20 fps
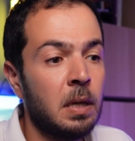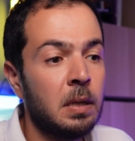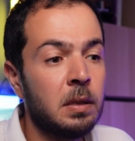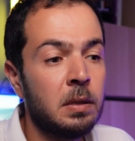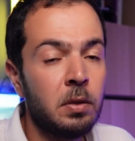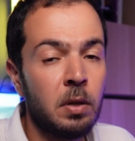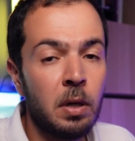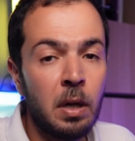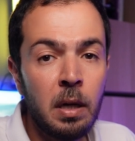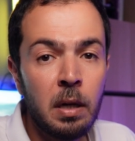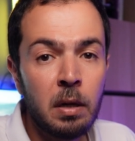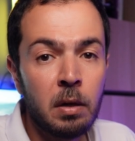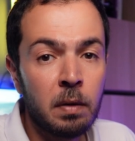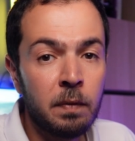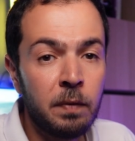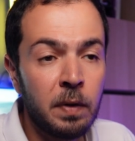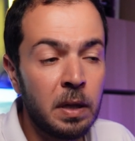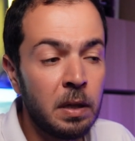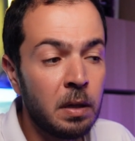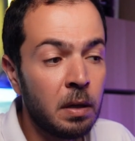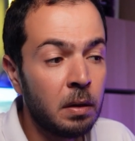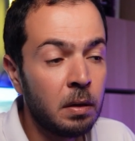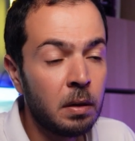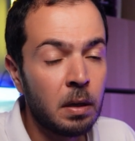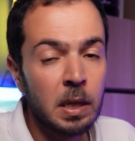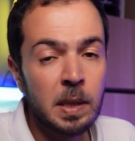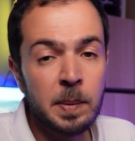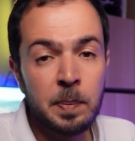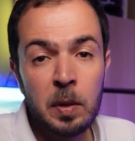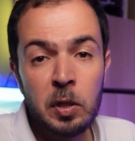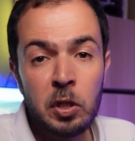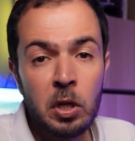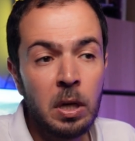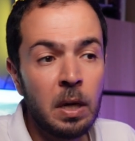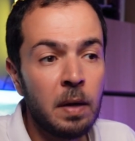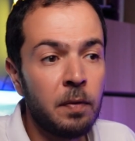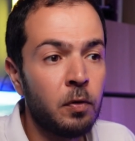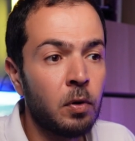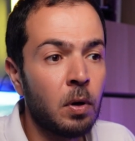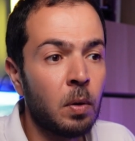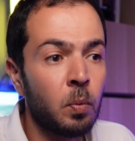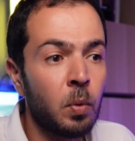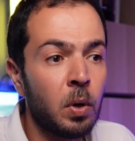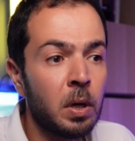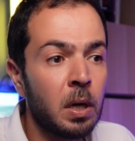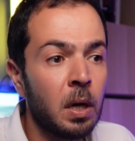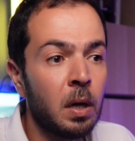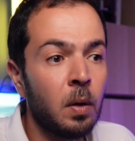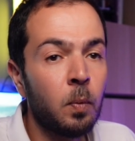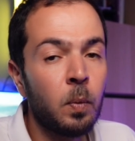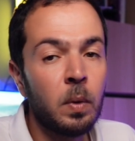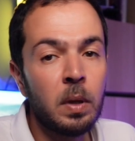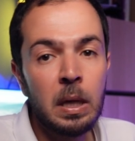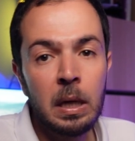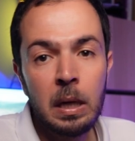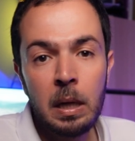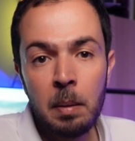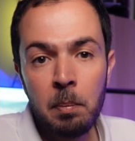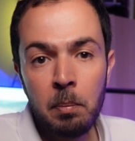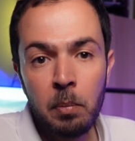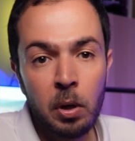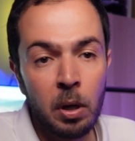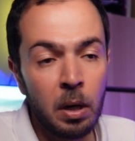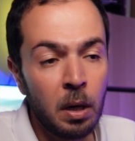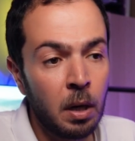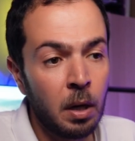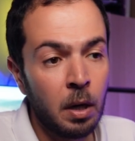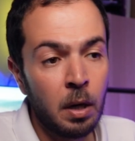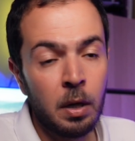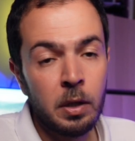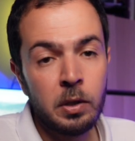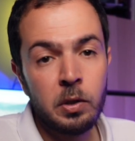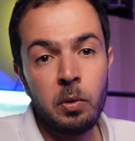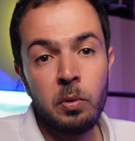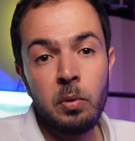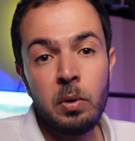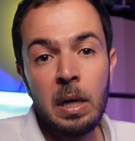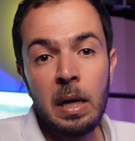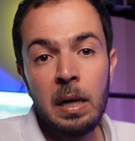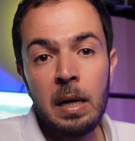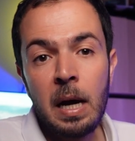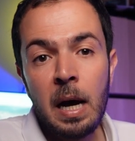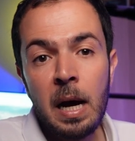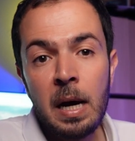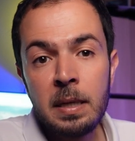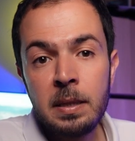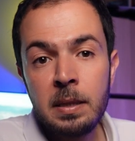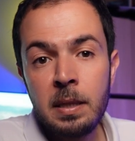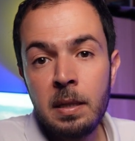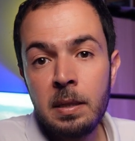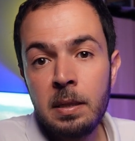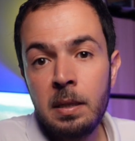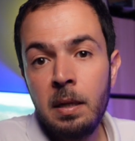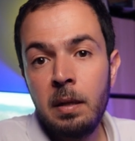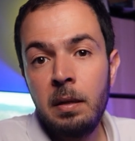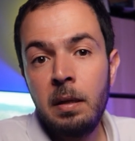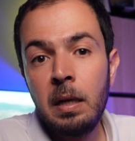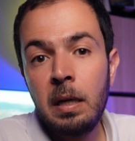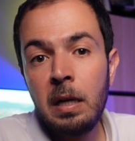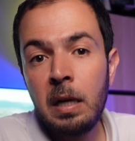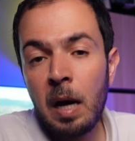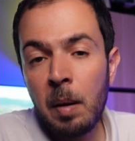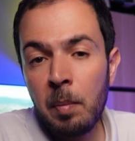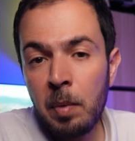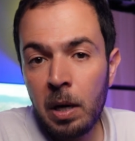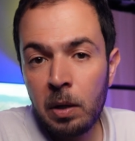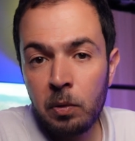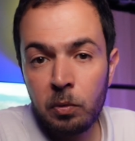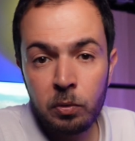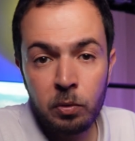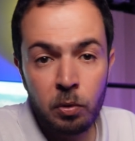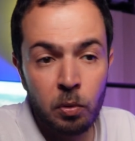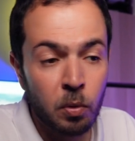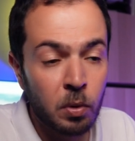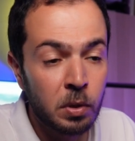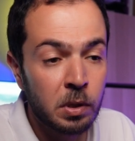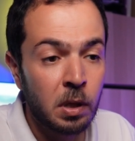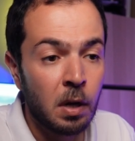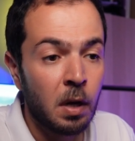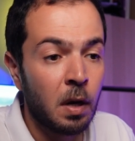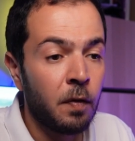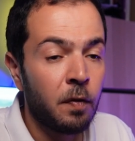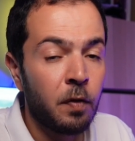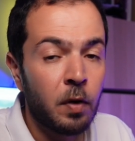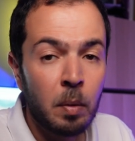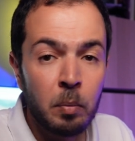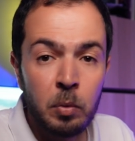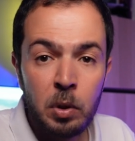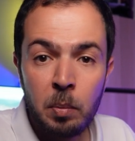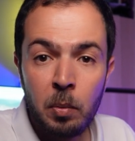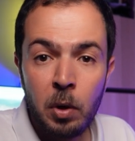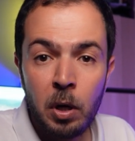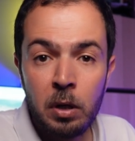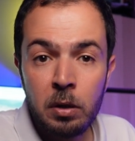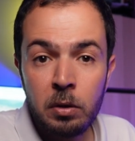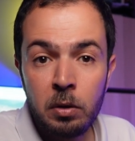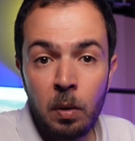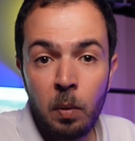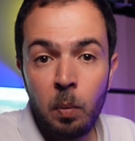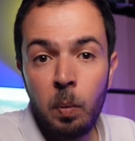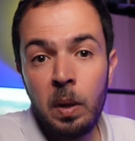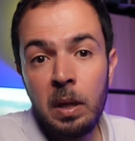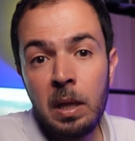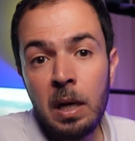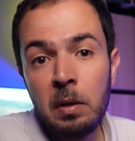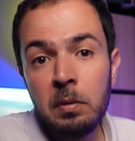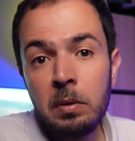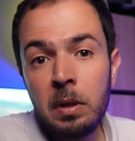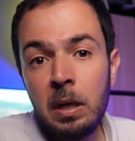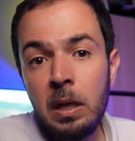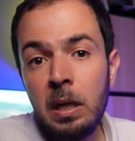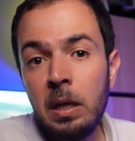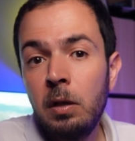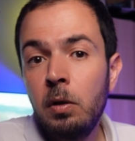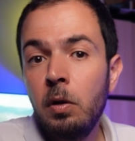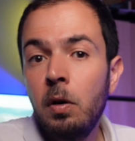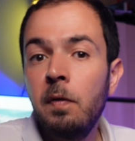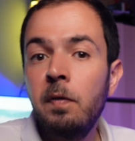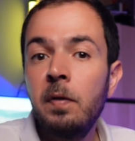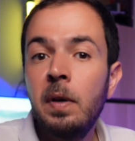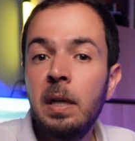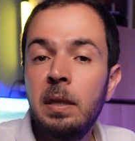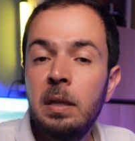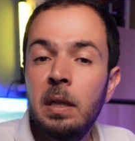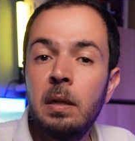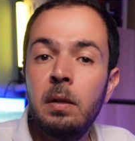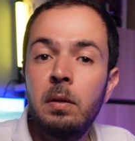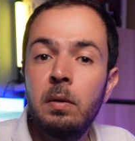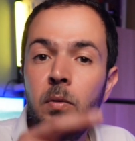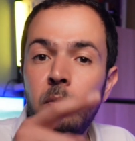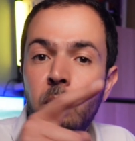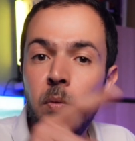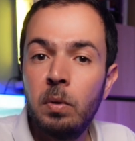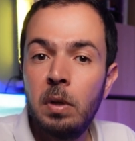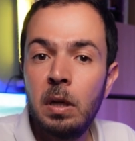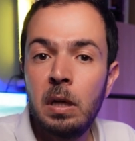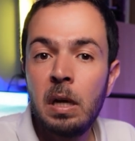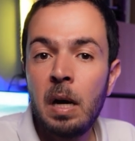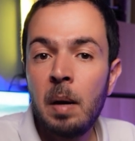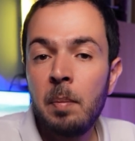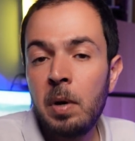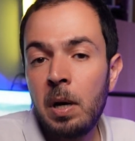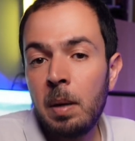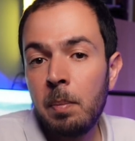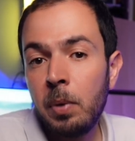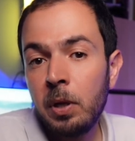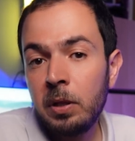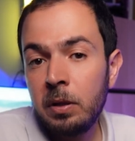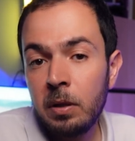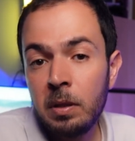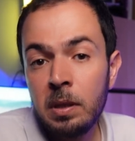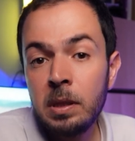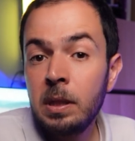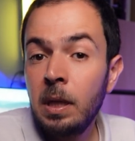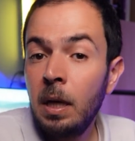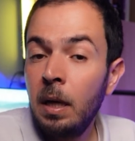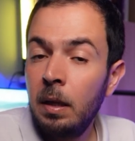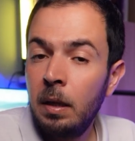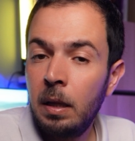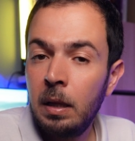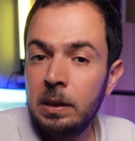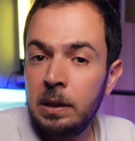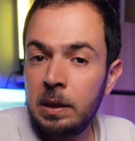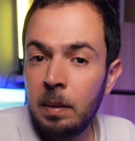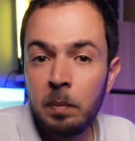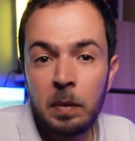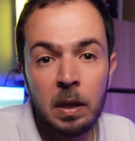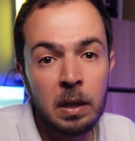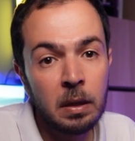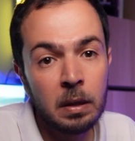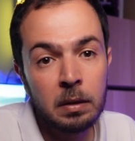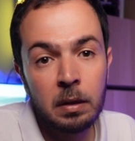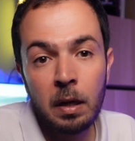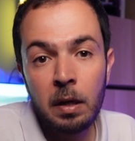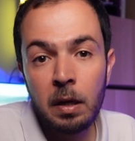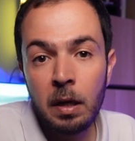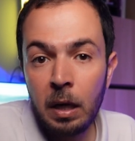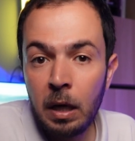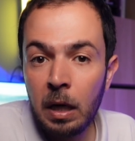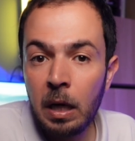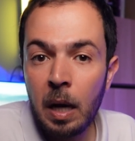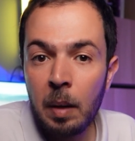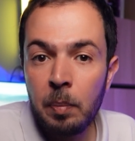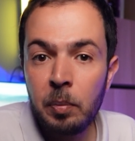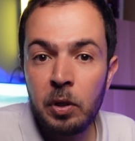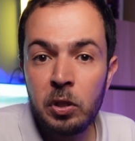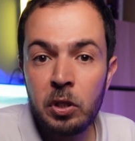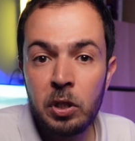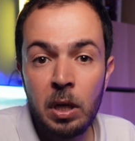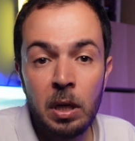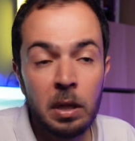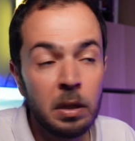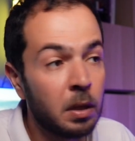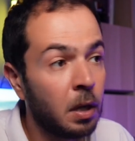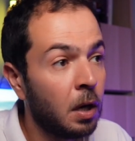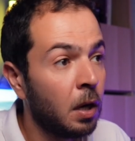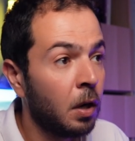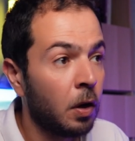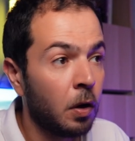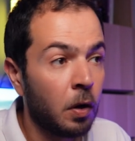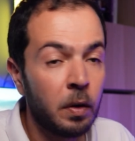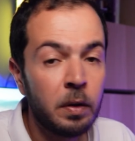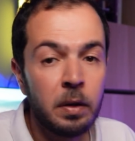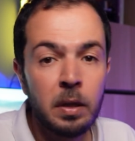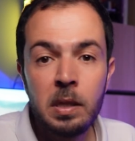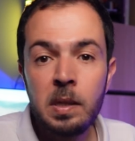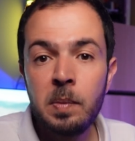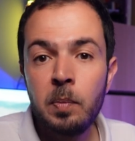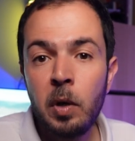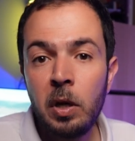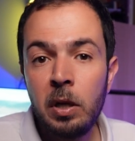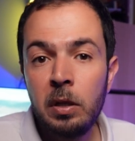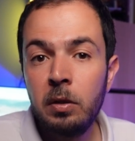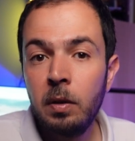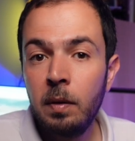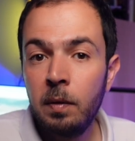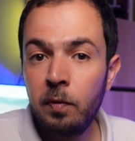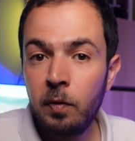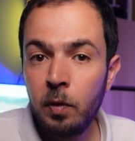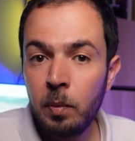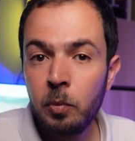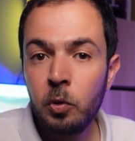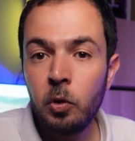it's really convenient, especially if you are working with the gimbal, so you can access the camera controls from the monitor without the need of getting to the camera buttons. That's something that I really appreciate on this monitor from